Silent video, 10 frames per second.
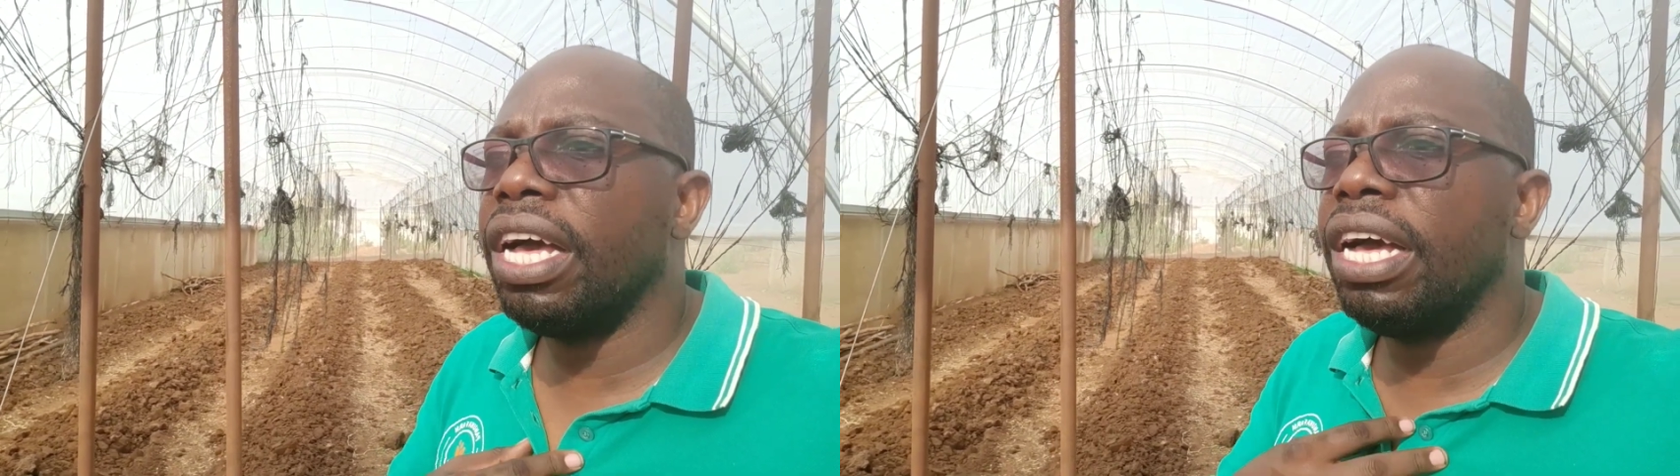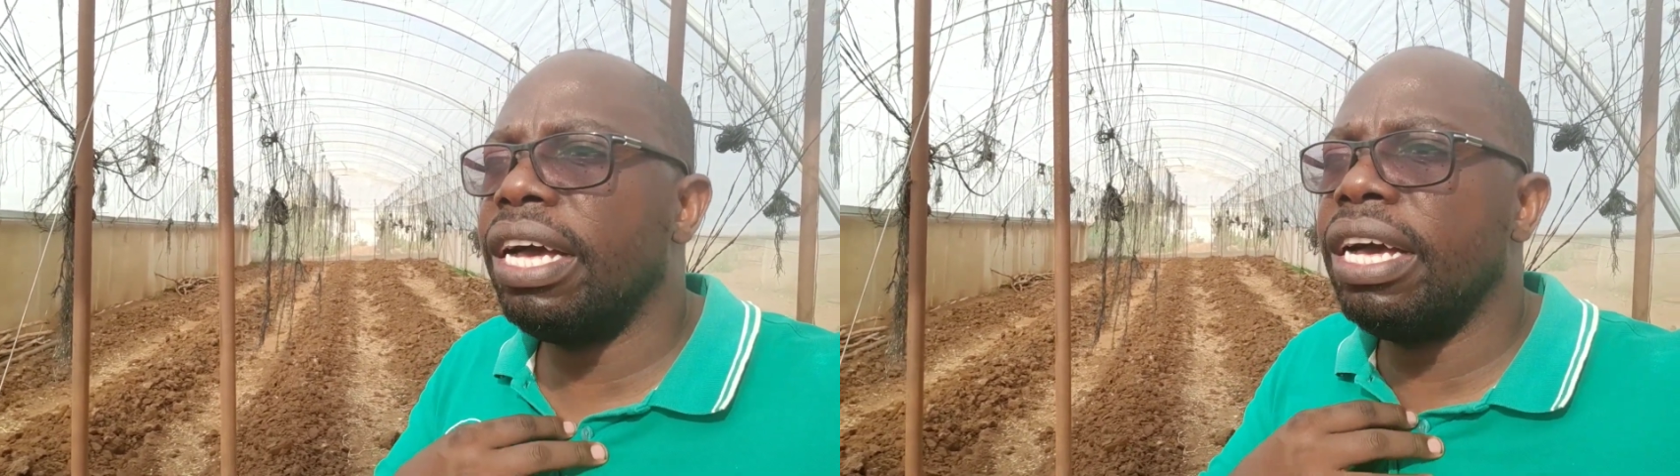
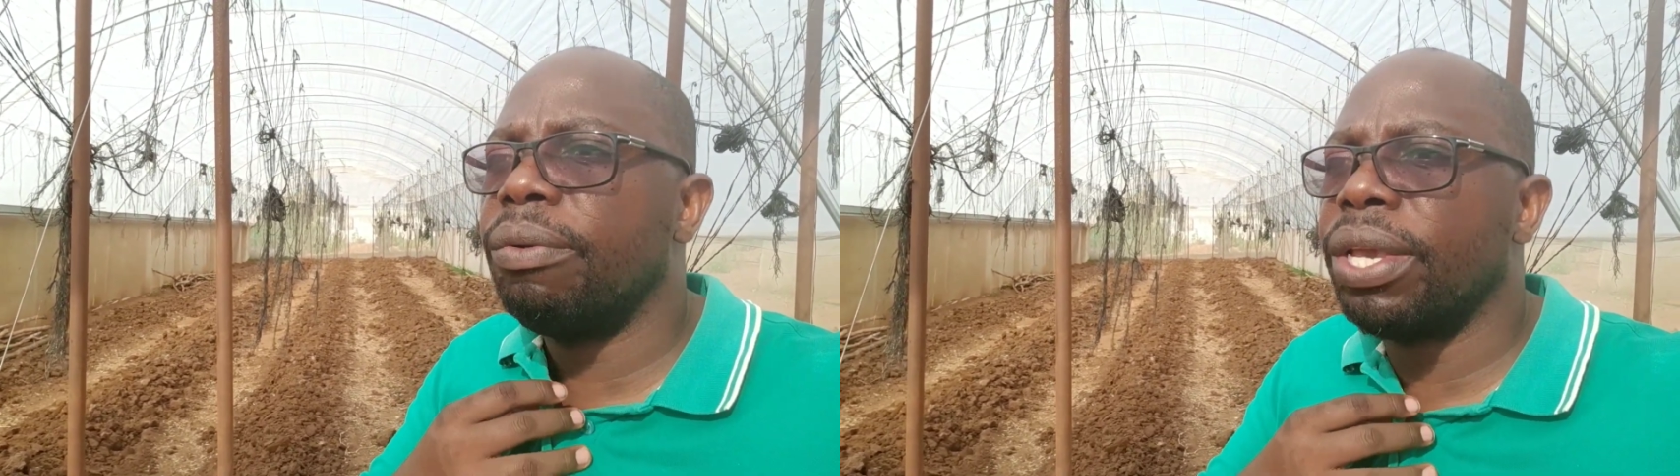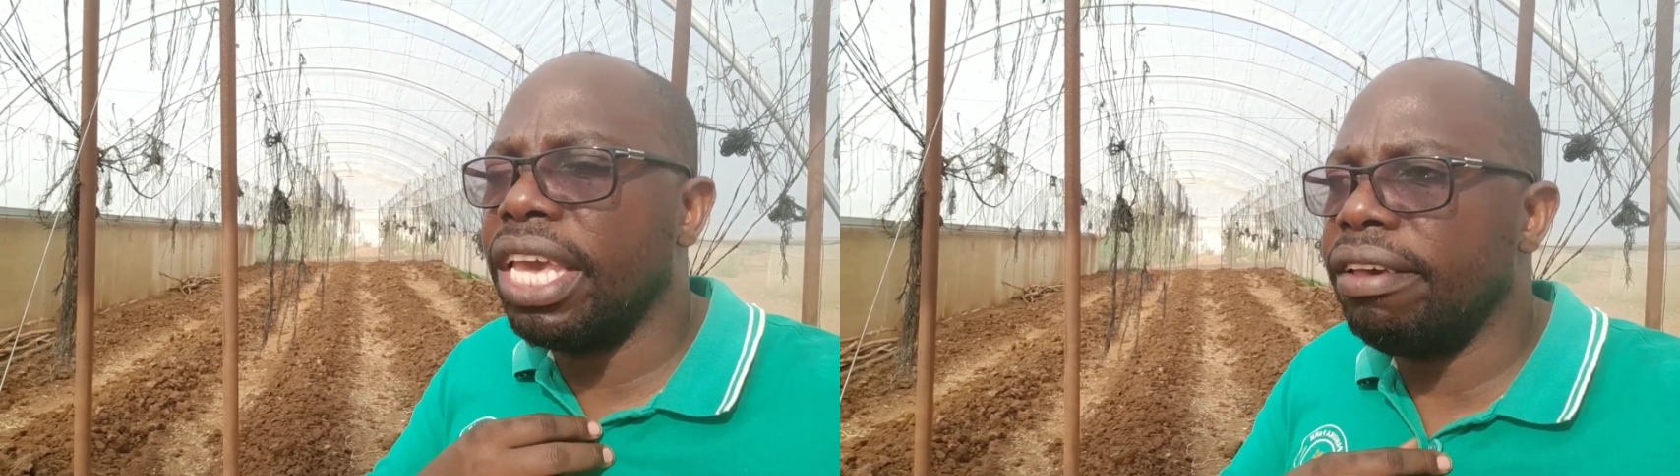uh,
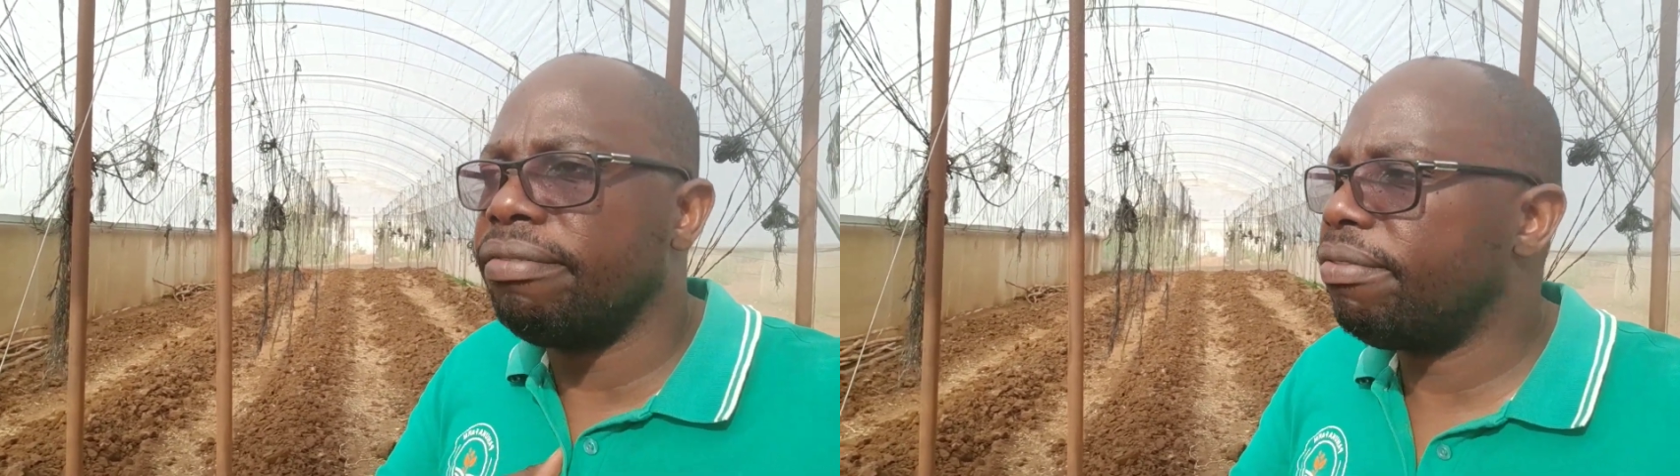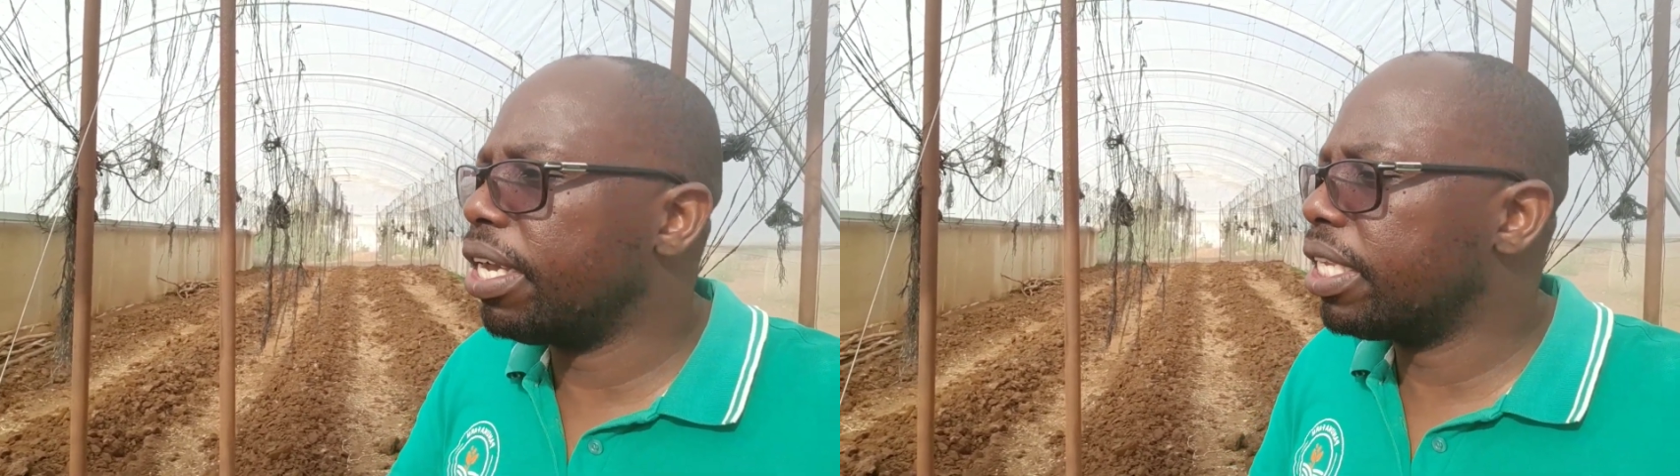we
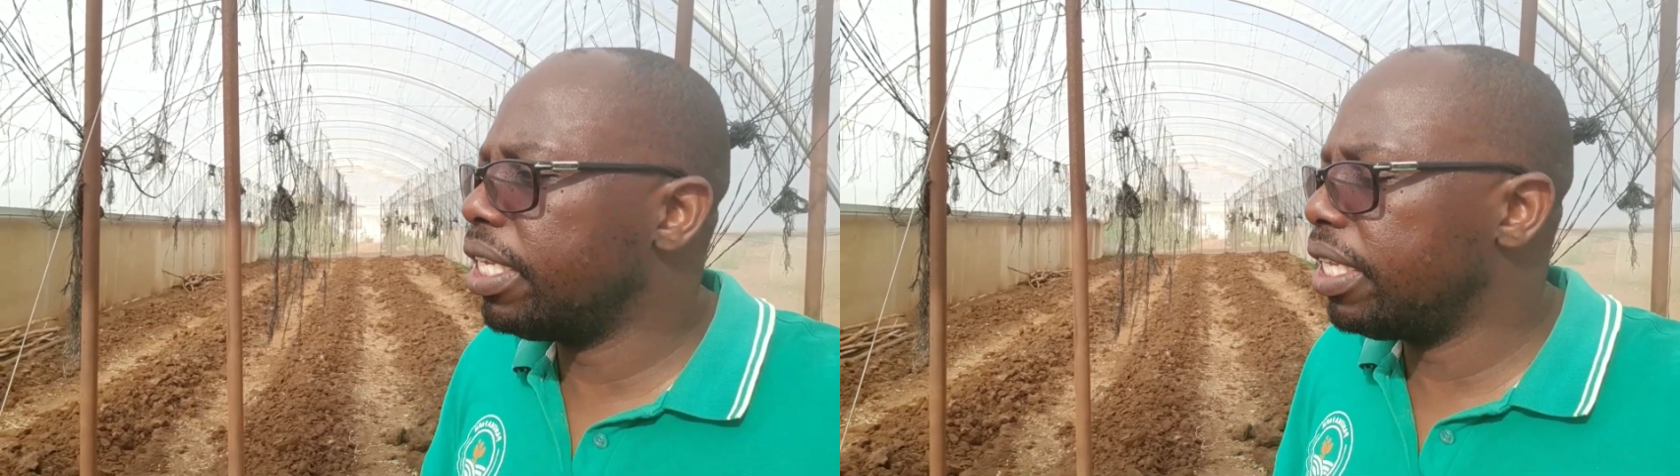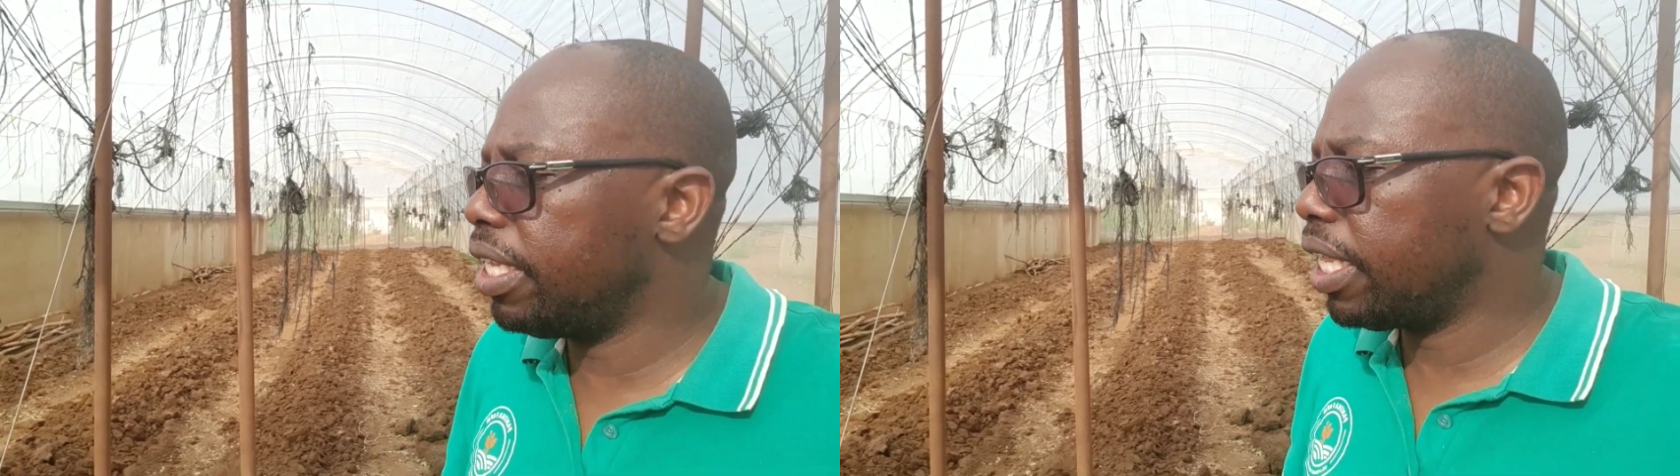have
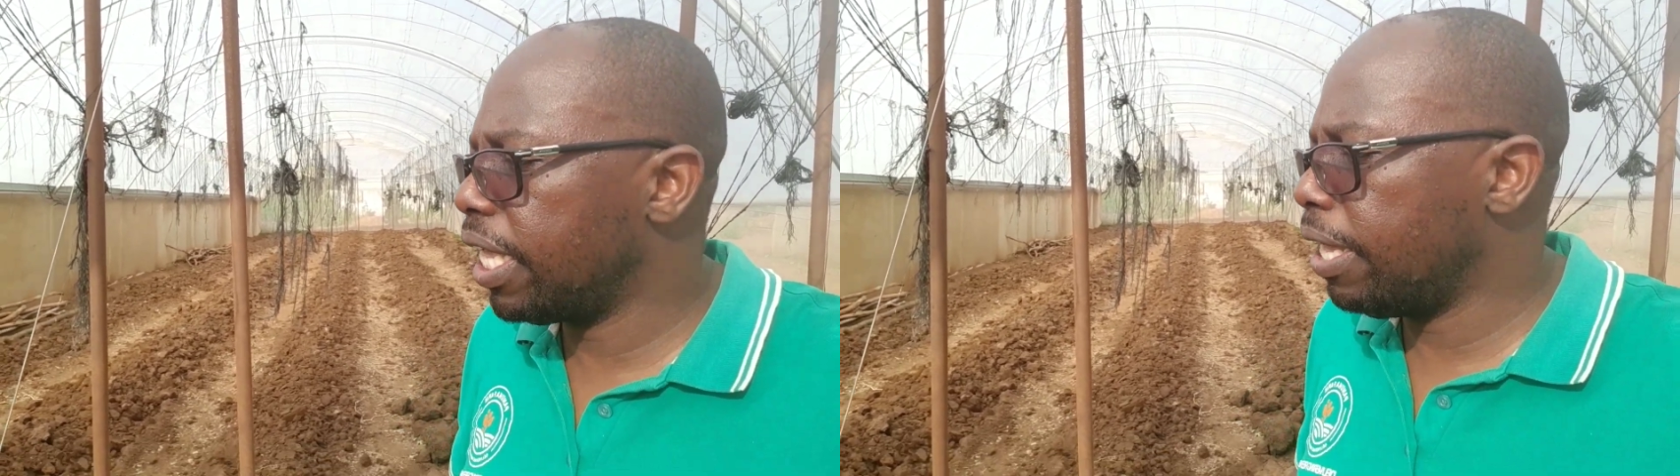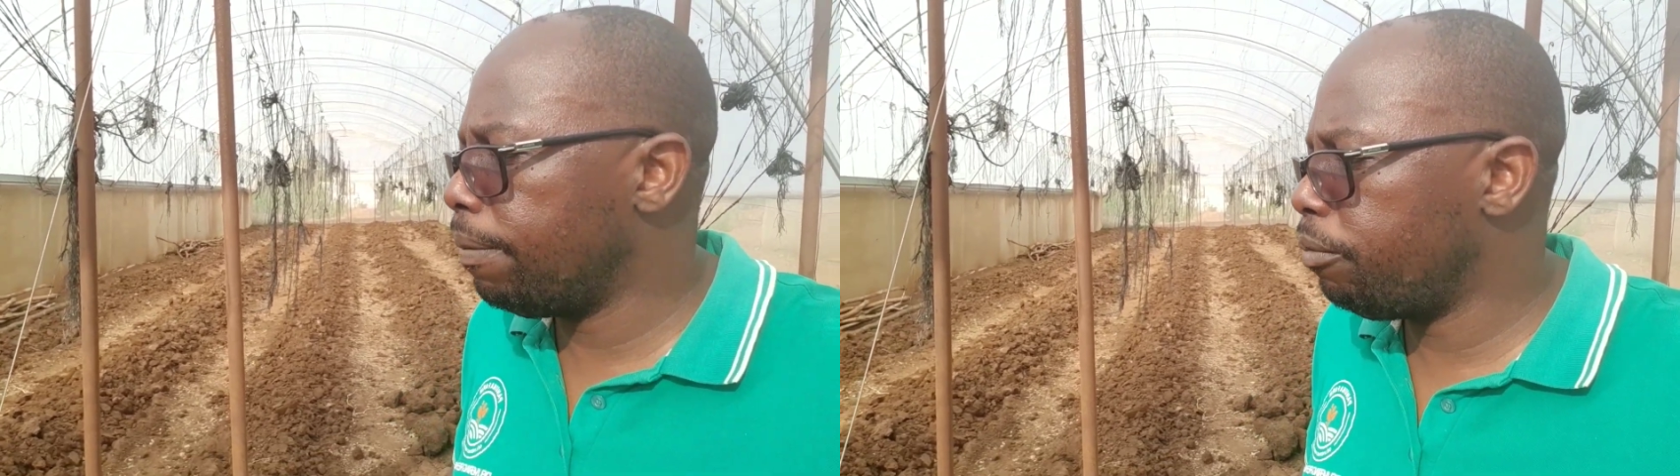actually
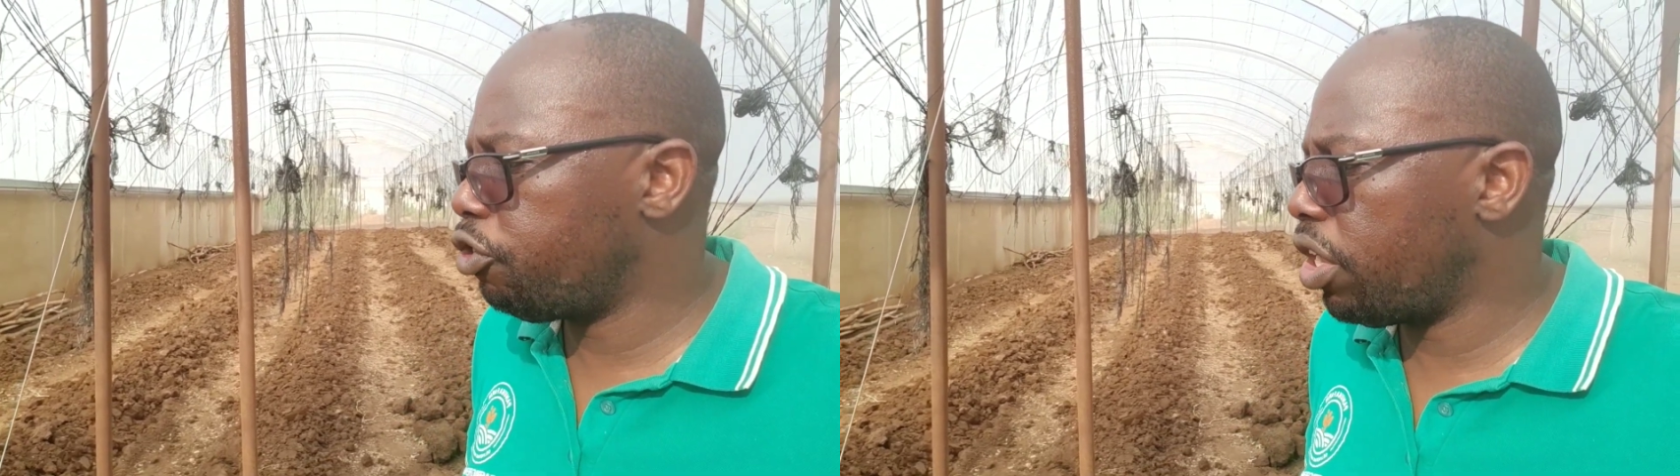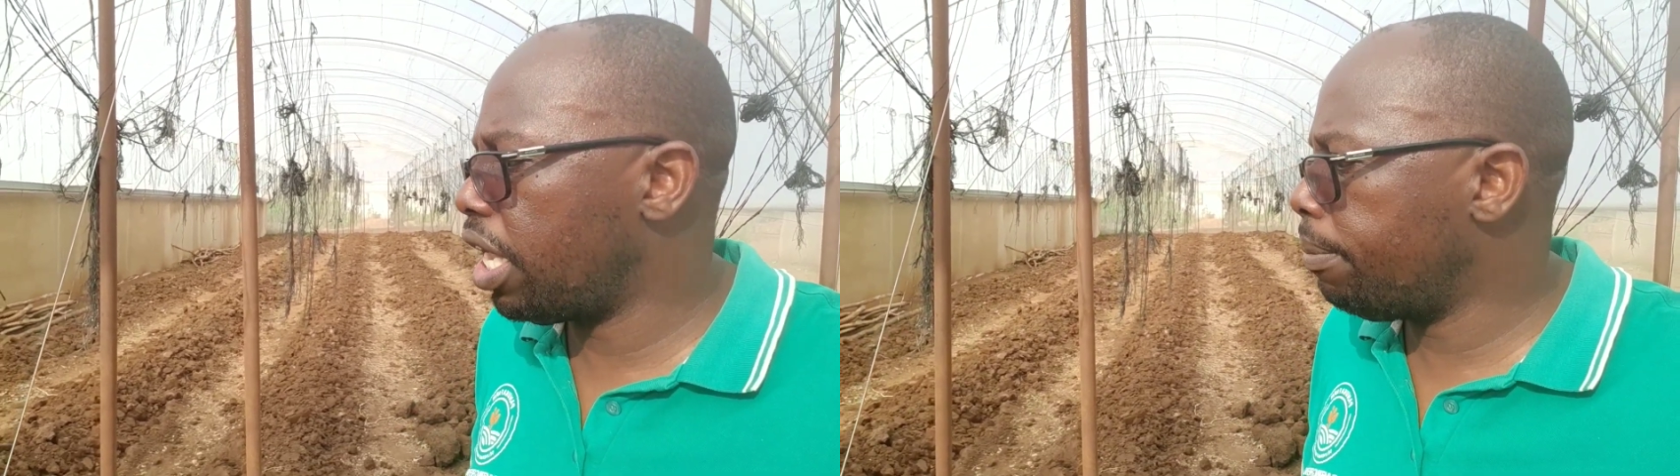um,
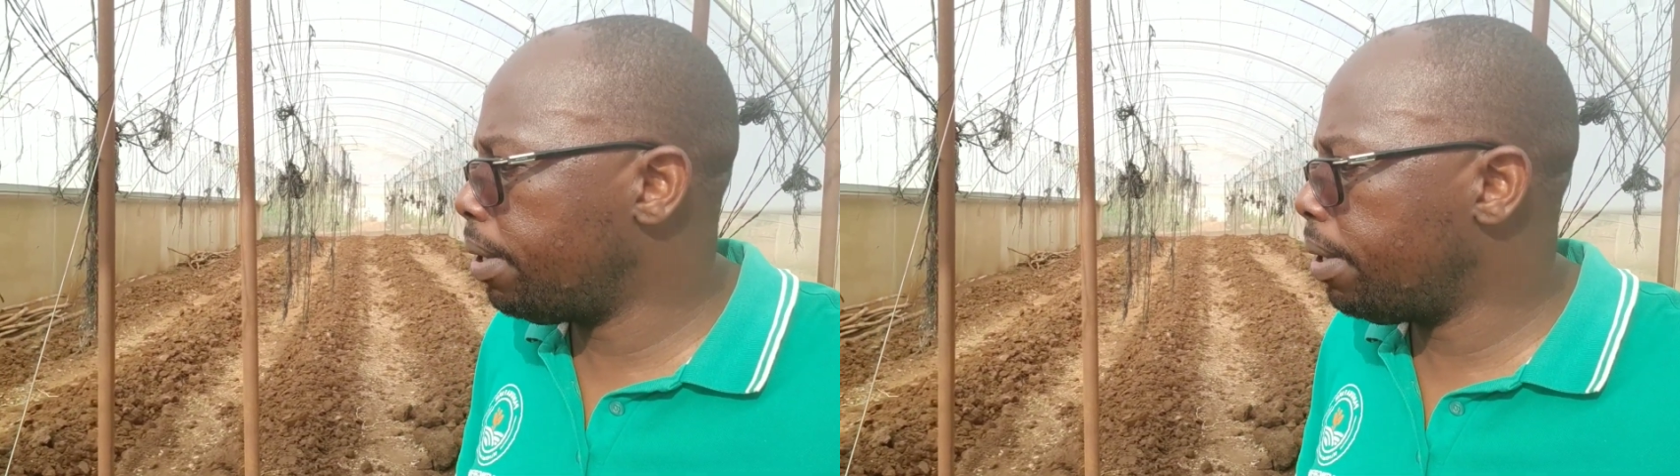shared